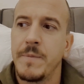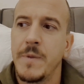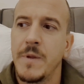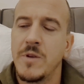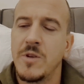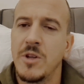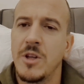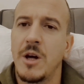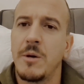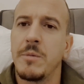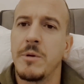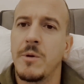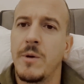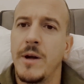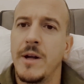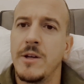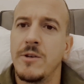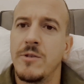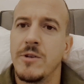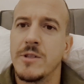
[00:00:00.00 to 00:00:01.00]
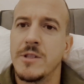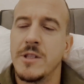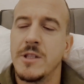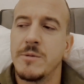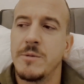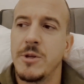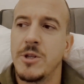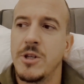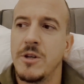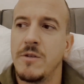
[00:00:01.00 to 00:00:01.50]
So that'll be quite interesting,
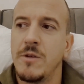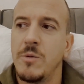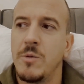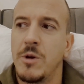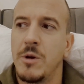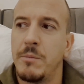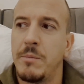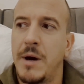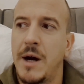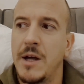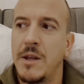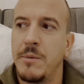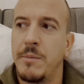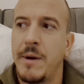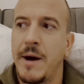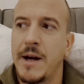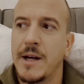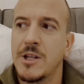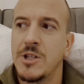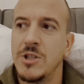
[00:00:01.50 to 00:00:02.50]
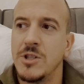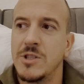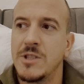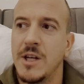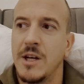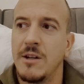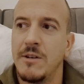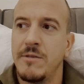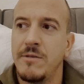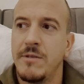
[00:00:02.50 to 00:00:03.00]
especially if you want to buy the packs
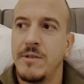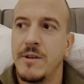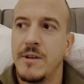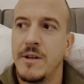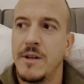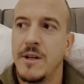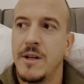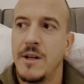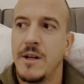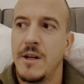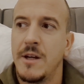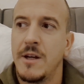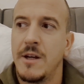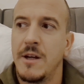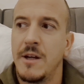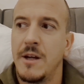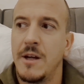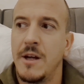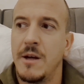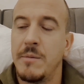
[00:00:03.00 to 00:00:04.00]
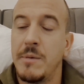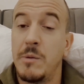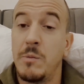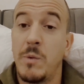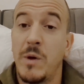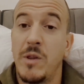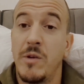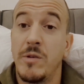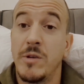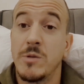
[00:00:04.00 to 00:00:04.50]
yourself, and
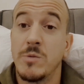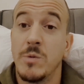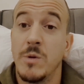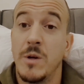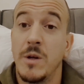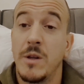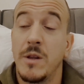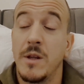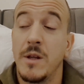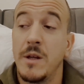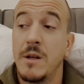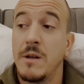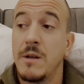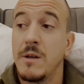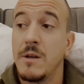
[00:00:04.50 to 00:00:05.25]
whether it's worth it.